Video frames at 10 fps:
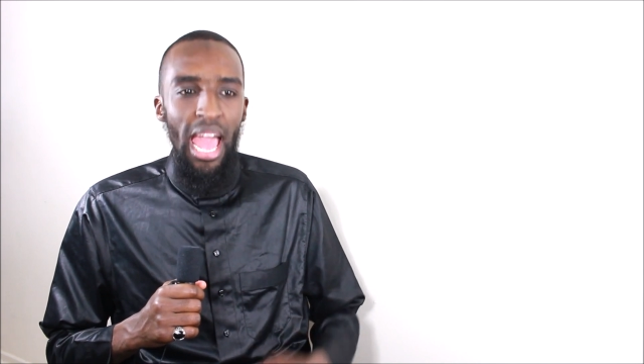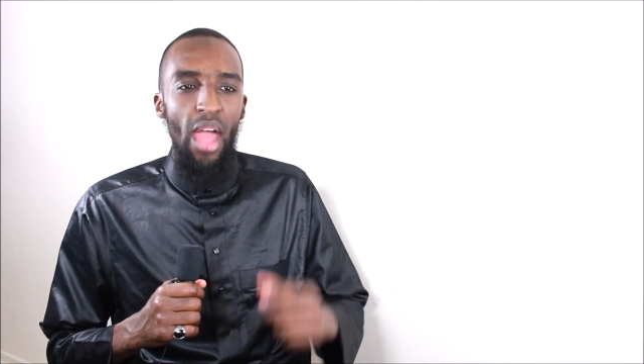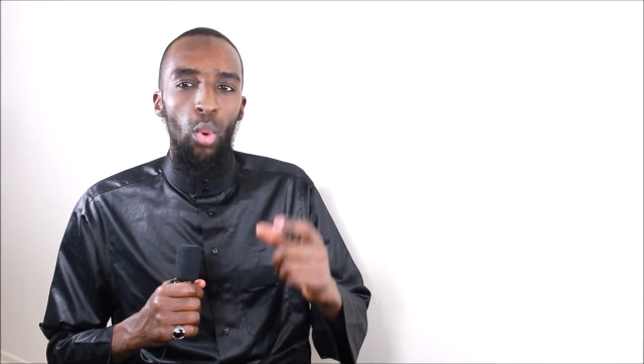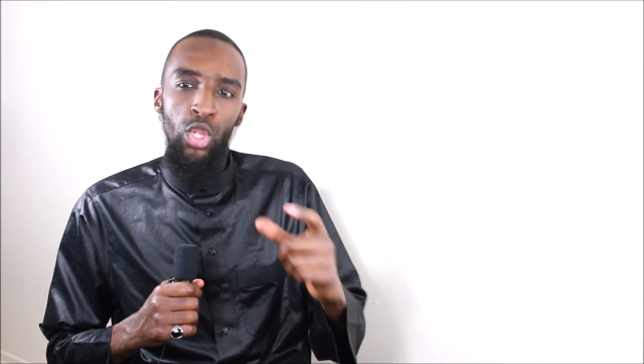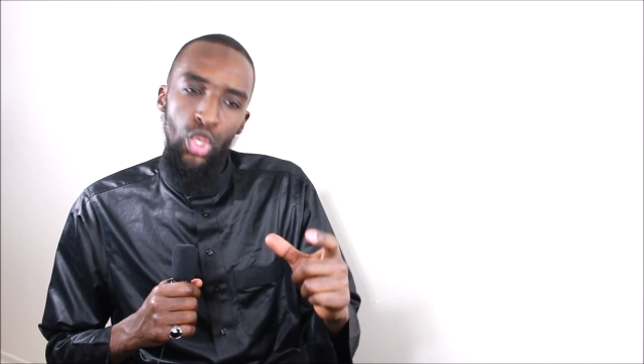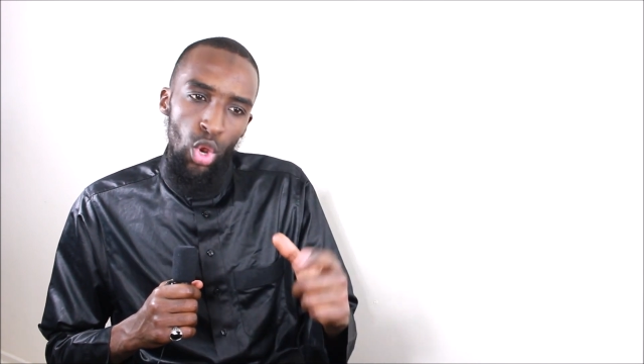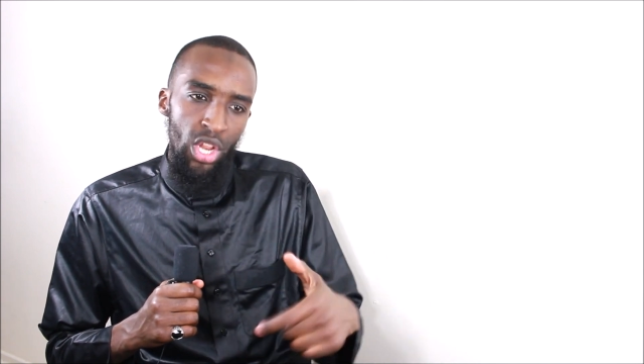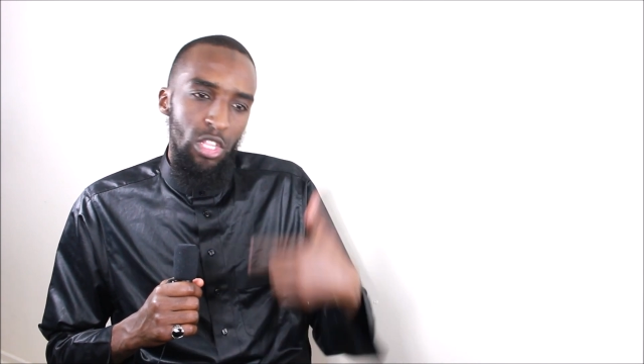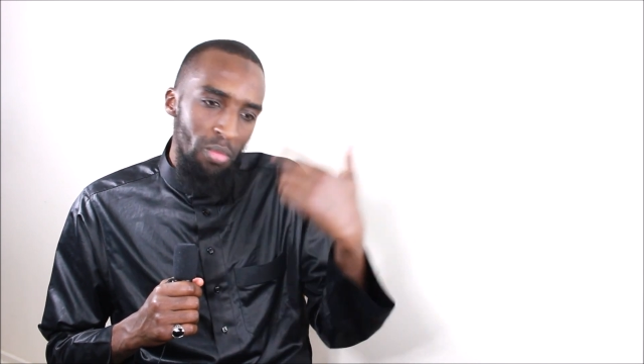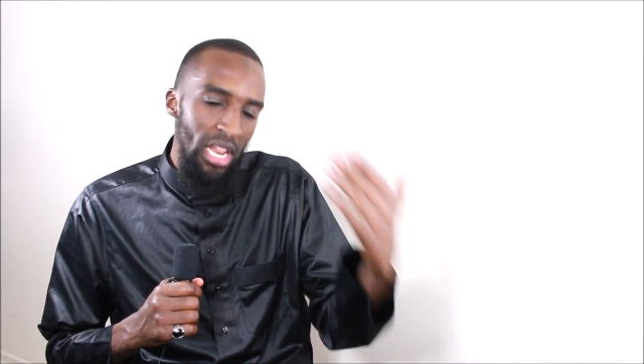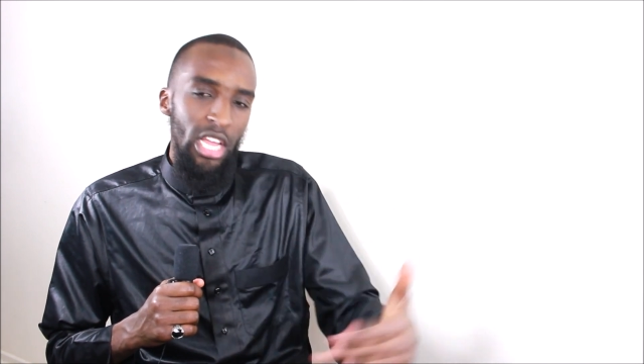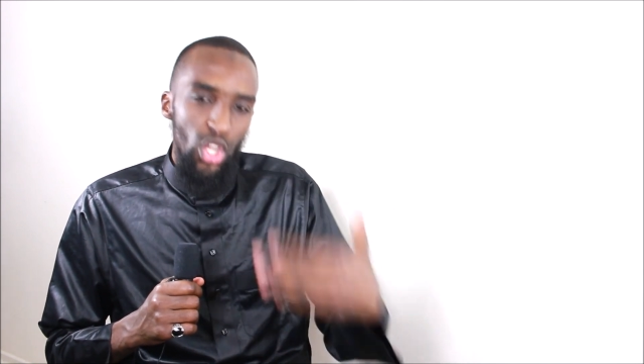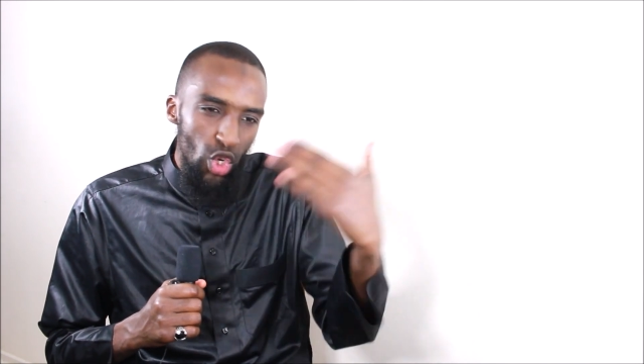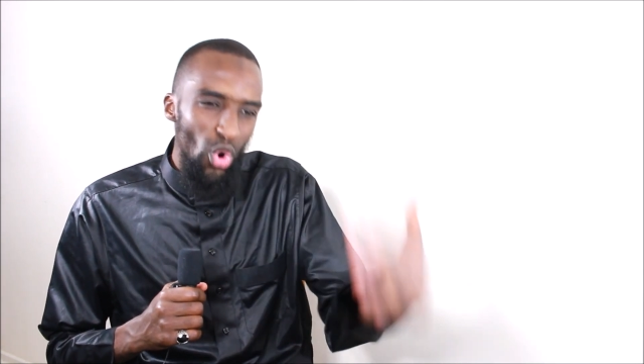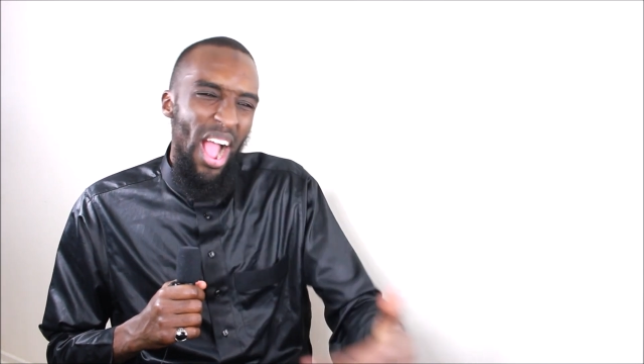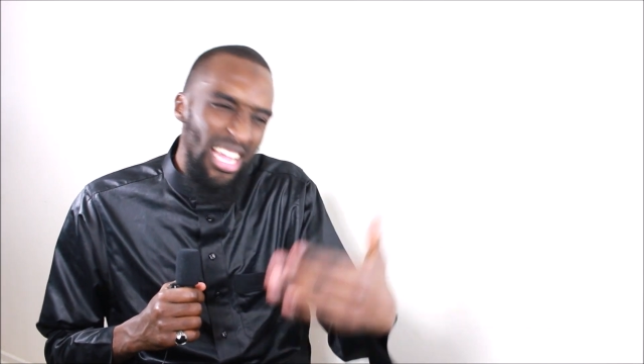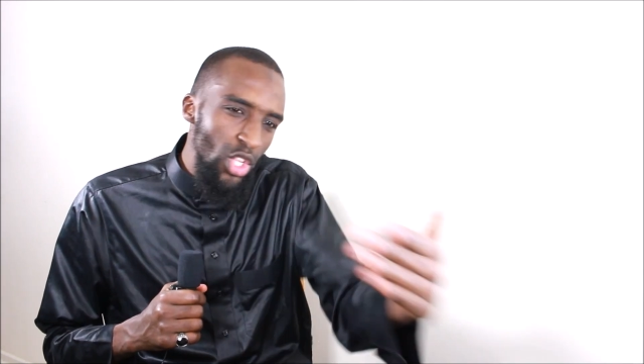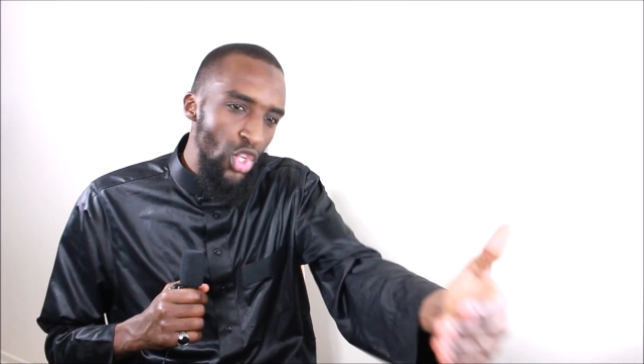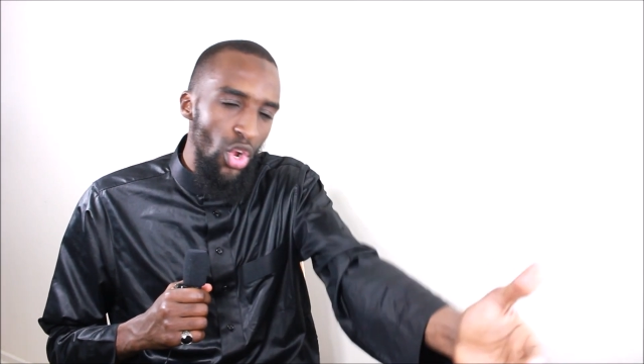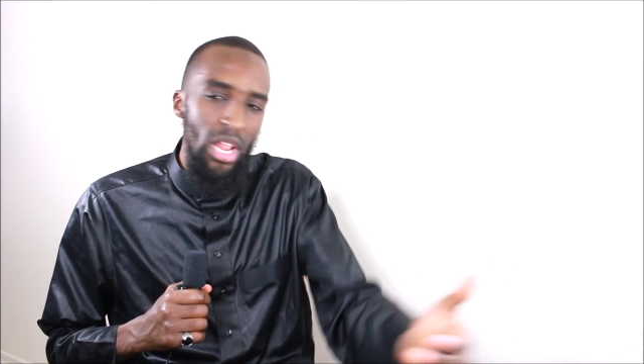And once you learn its meaning, try
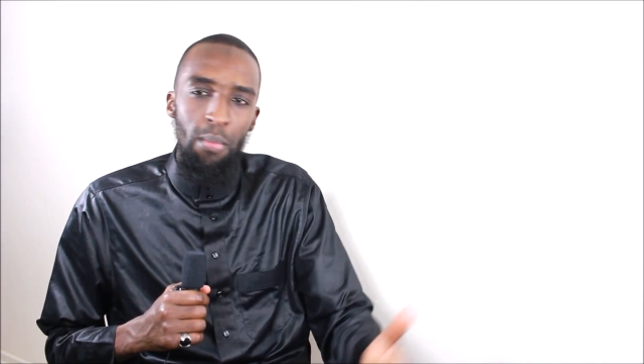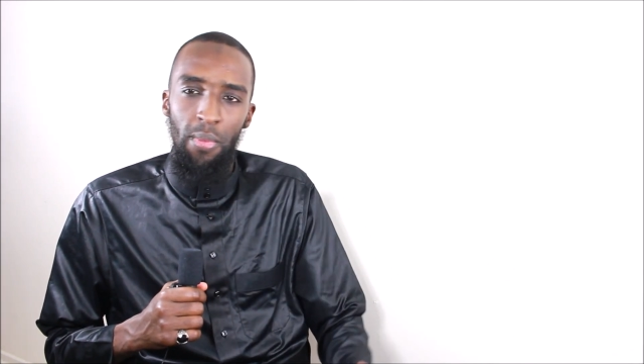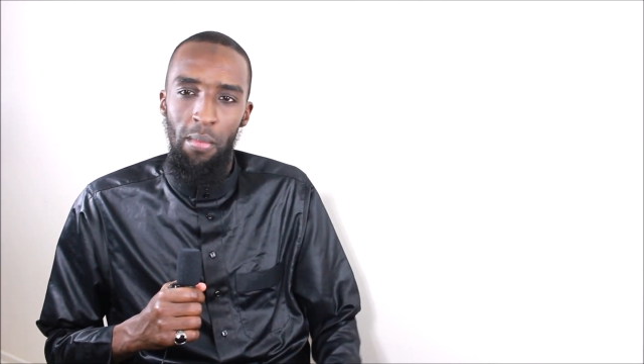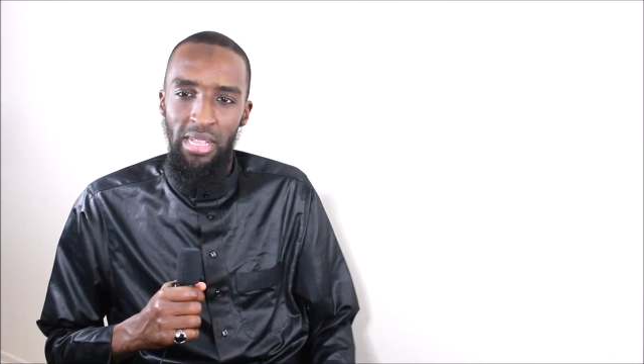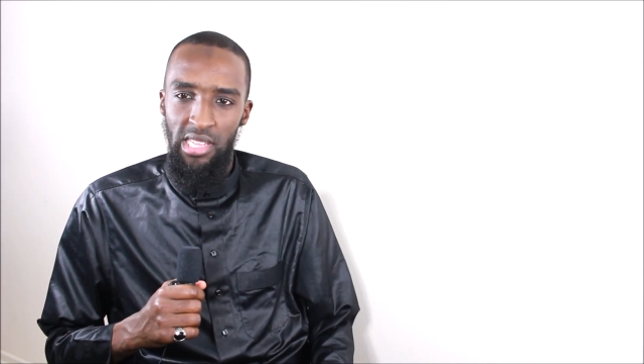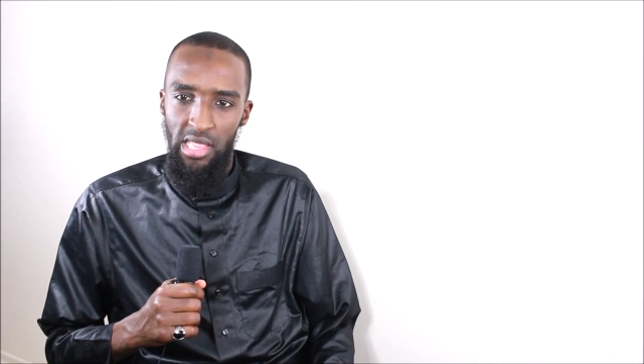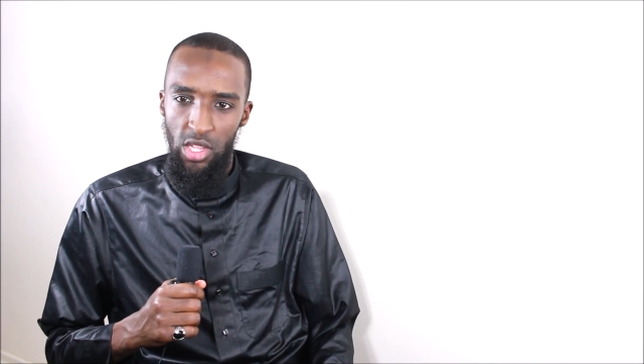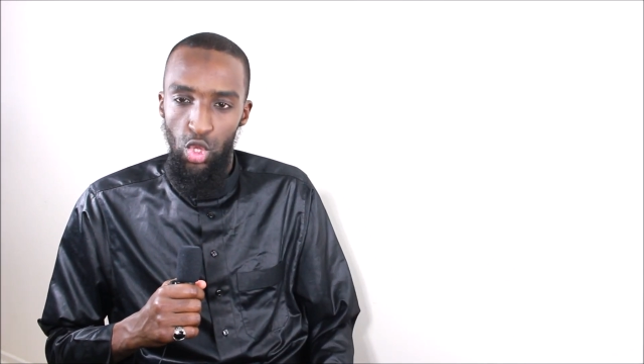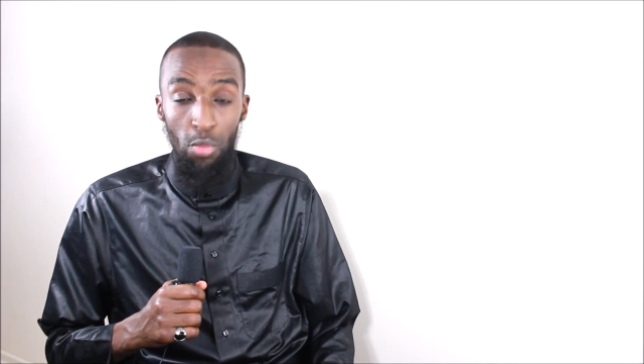to start implementing this.